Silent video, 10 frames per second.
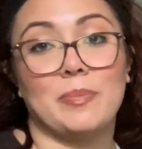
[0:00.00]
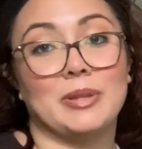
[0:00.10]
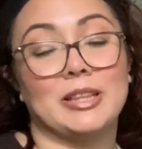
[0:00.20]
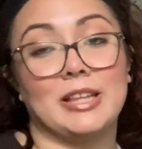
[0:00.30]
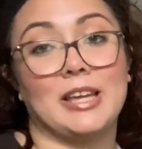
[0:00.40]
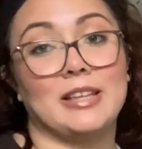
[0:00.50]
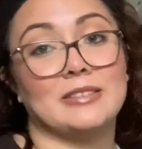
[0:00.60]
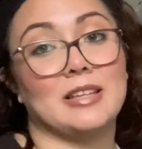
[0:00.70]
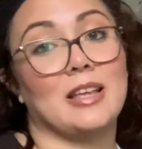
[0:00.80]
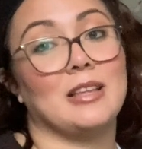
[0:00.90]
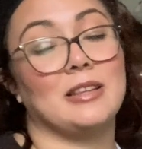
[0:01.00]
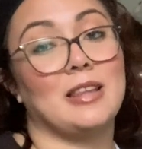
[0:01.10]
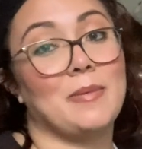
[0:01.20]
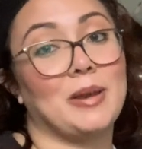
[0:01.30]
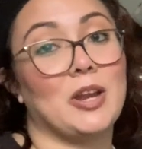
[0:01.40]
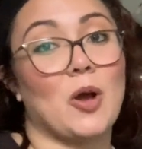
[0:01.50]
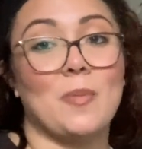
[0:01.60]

please let me know